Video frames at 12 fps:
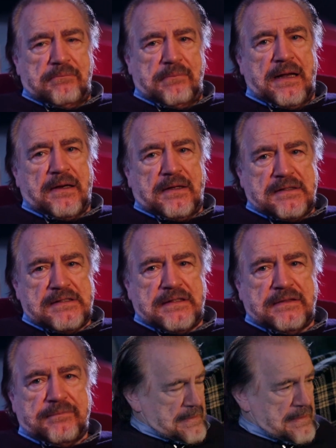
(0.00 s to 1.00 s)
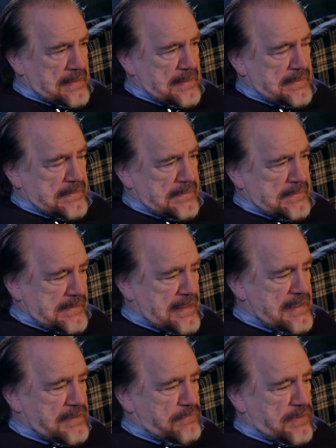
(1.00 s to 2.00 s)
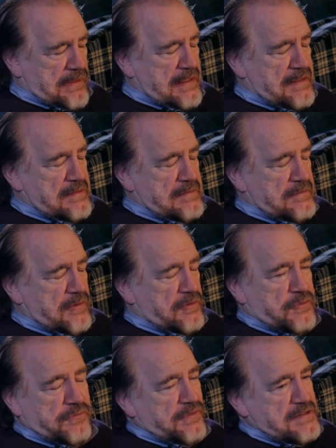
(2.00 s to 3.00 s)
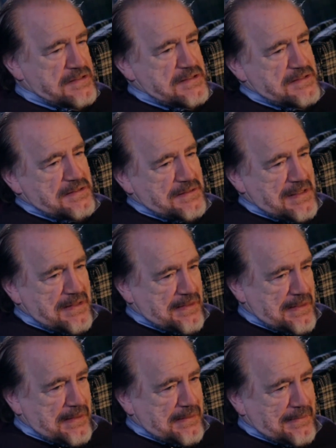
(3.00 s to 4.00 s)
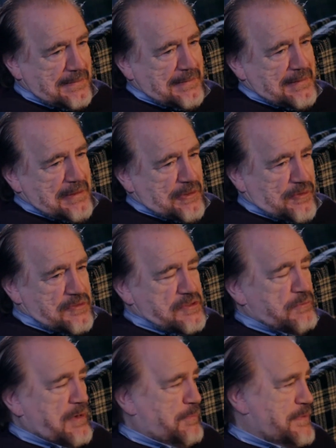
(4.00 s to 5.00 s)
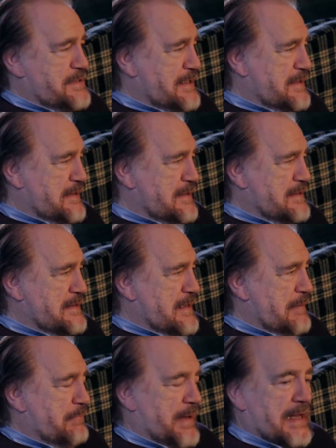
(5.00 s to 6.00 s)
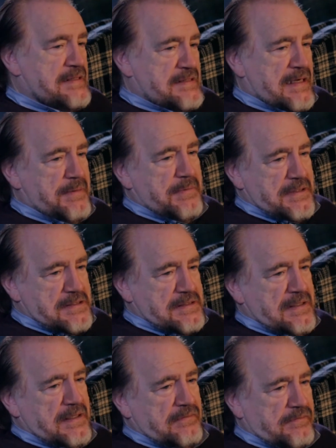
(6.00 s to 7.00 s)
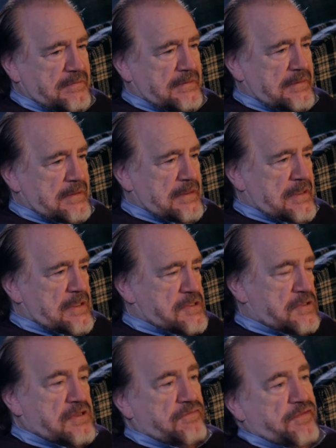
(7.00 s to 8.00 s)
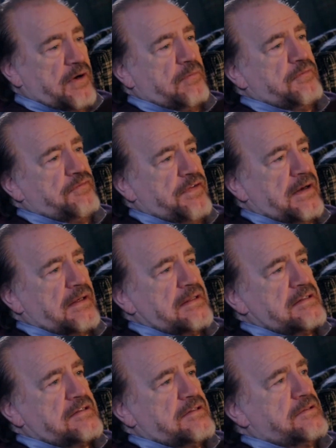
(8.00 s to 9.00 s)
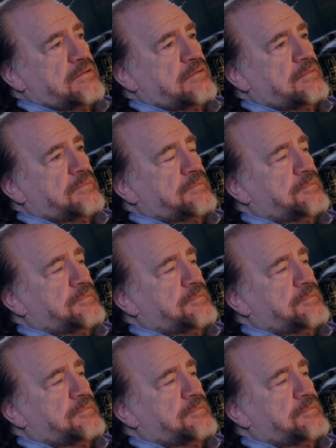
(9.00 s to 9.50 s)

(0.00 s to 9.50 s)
Manhunter, and kind of would like it not to have existed, I think, because it represented a bad time in his life. So the film fell into,